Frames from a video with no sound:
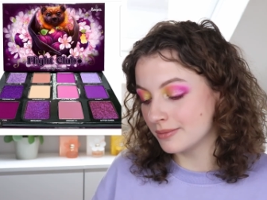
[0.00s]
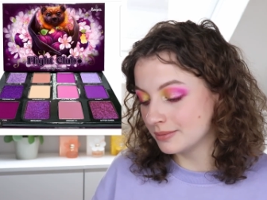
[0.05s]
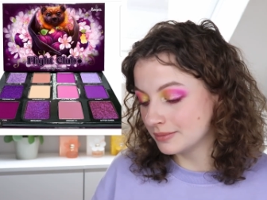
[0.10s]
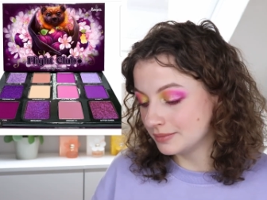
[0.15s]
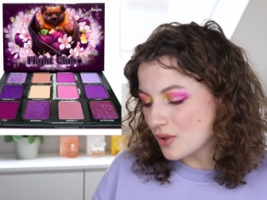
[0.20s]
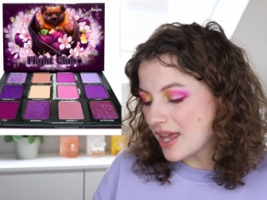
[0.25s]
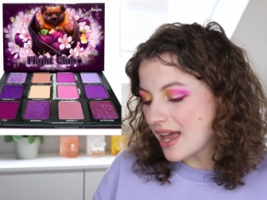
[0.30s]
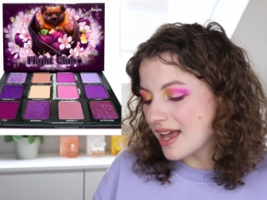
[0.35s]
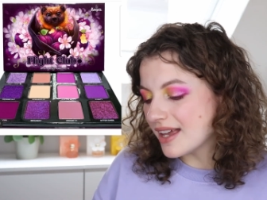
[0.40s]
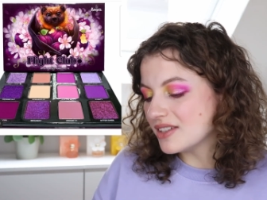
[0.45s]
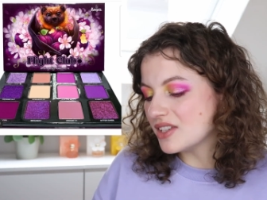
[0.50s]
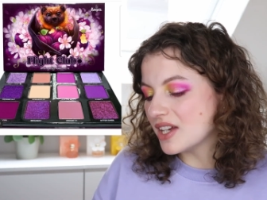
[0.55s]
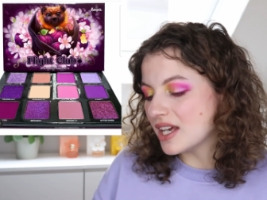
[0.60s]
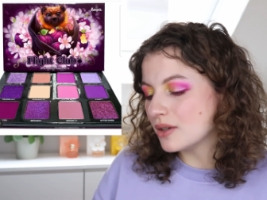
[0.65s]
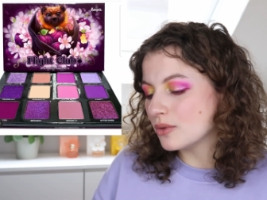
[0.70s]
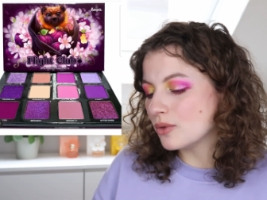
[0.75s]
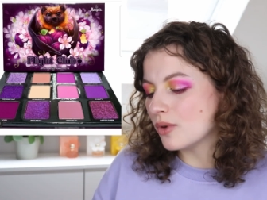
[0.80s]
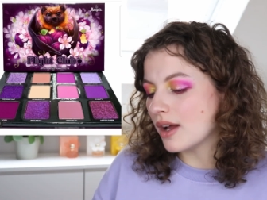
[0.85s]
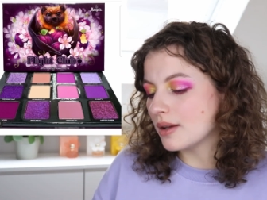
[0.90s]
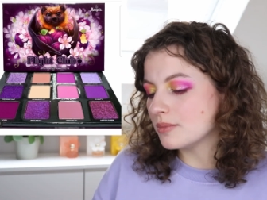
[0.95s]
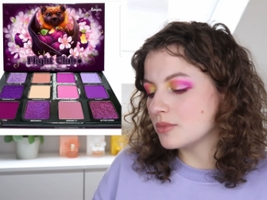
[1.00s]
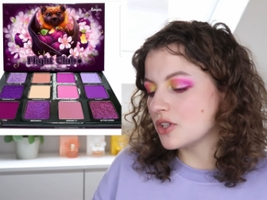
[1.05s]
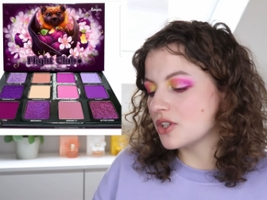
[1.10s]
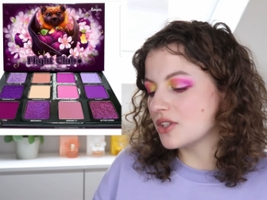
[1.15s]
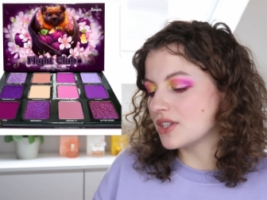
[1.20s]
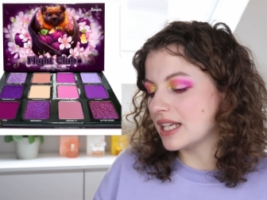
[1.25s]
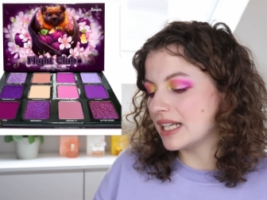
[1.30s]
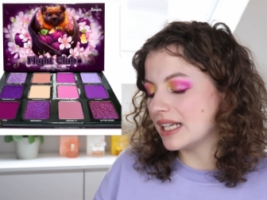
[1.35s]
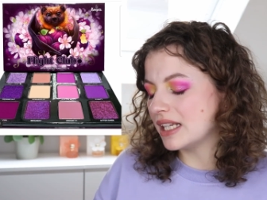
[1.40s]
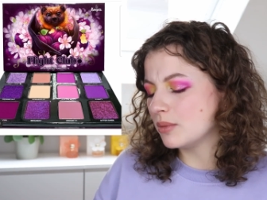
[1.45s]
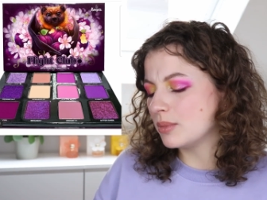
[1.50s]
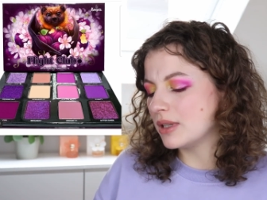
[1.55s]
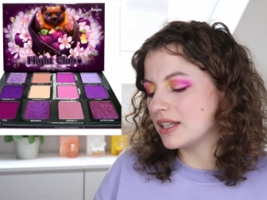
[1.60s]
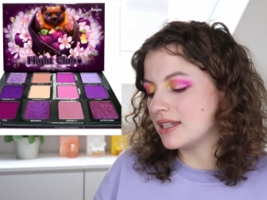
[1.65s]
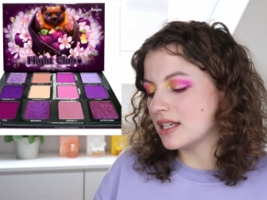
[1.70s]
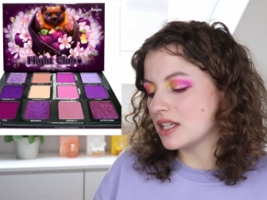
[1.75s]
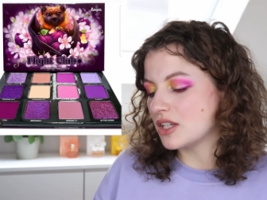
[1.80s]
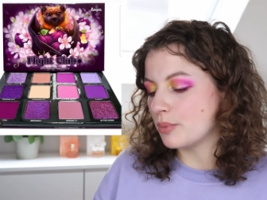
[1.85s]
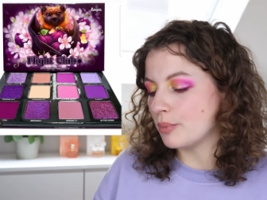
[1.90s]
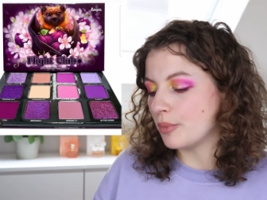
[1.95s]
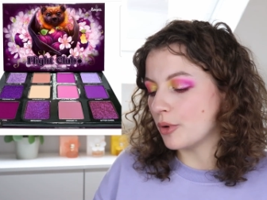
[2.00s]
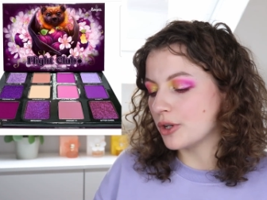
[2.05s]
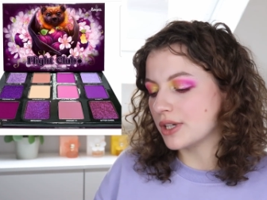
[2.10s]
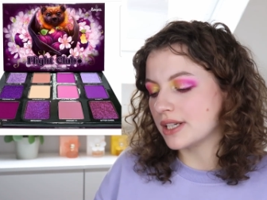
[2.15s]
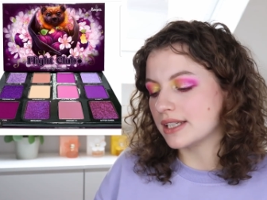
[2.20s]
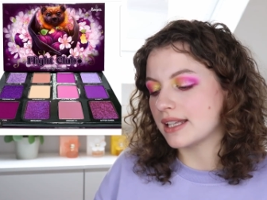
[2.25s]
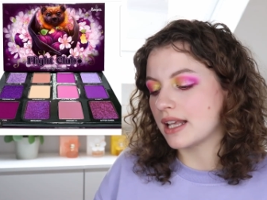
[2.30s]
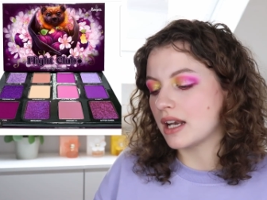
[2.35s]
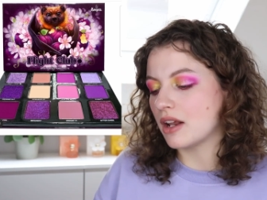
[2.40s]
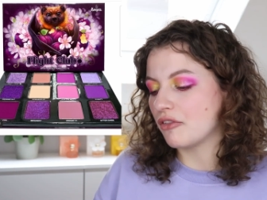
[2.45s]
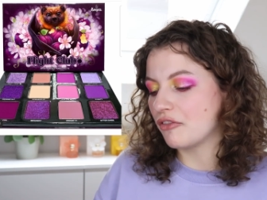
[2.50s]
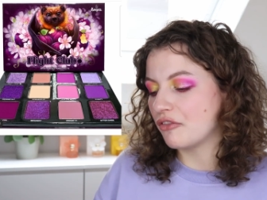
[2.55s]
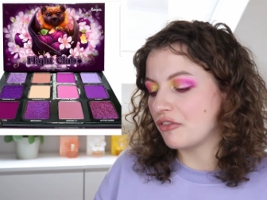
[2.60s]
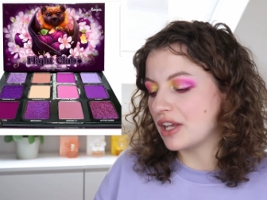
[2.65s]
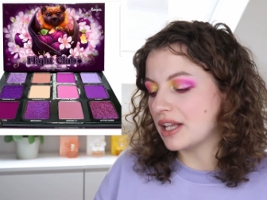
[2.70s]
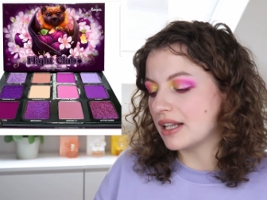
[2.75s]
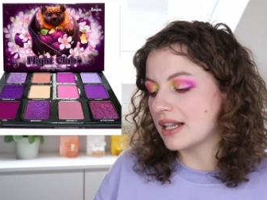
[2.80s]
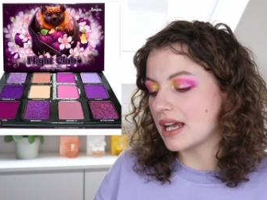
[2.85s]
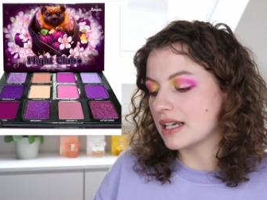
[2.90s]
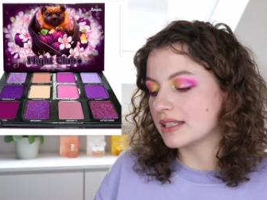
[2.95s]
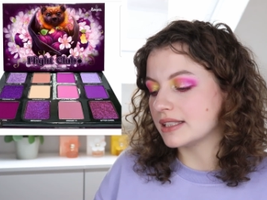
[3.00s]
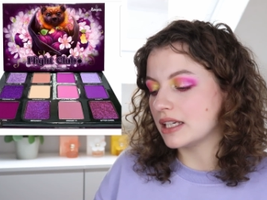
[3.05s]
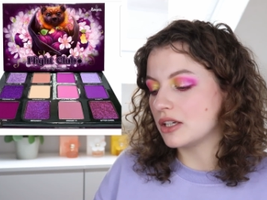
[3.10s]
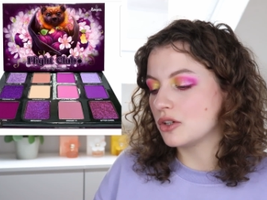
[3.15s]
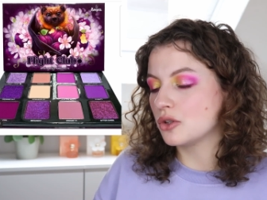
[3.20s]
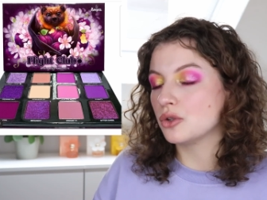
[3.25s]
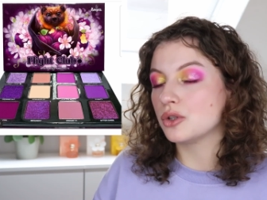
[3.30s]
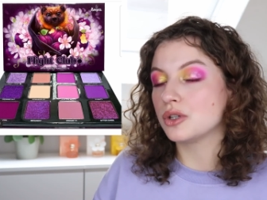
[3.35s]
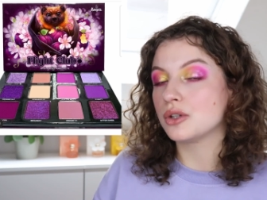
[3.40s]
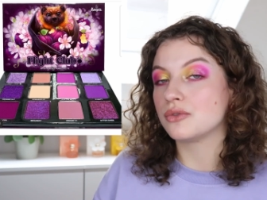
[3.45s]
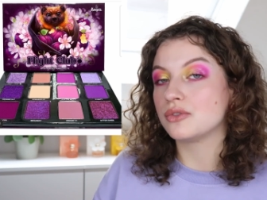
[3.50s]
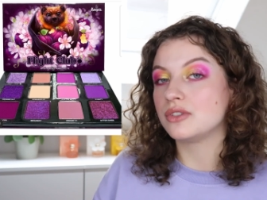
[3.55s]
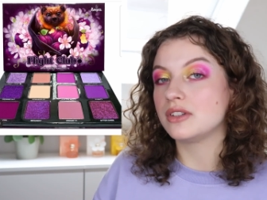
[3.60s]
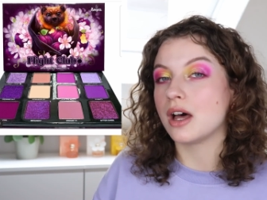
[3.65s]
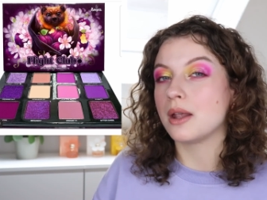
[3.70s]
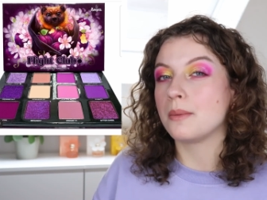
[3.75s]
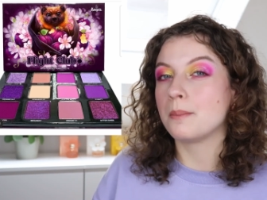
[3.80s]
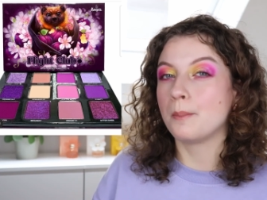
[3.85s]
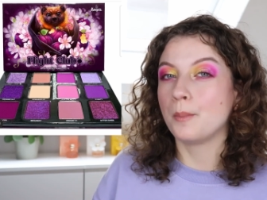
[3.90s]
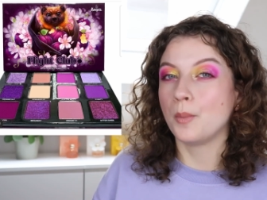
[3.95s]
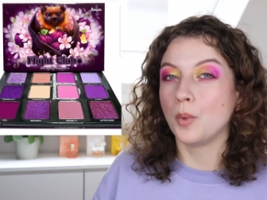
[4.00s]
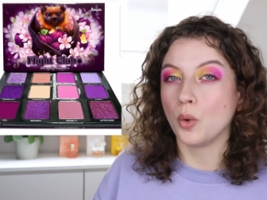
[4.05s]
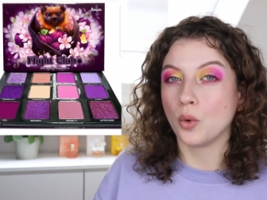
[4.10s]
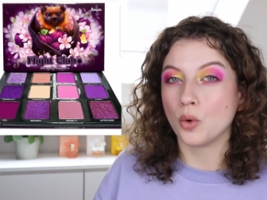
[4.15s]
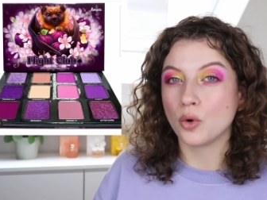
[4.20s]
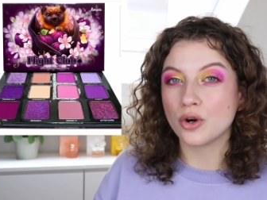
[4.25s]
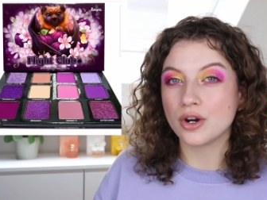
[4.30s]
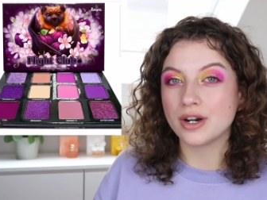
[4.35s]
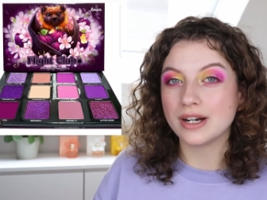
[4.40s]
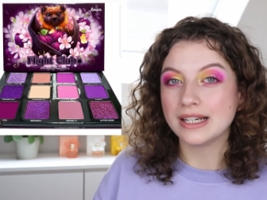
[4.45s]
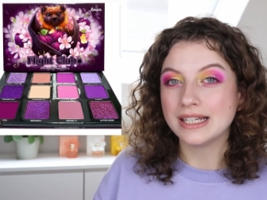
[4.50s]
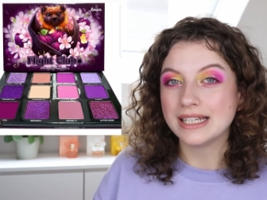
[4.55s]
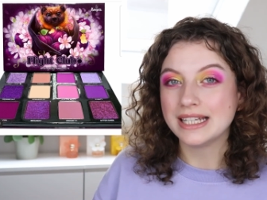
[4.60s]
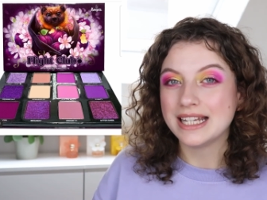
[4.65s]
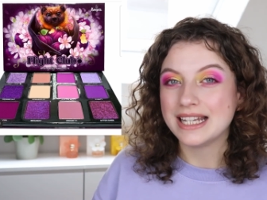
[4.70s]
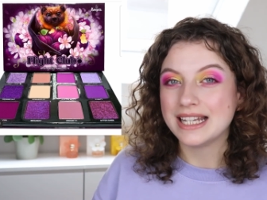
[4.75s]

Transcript: So yeah, in general, I'm just a little bit disappointed and I feel like they could have done more.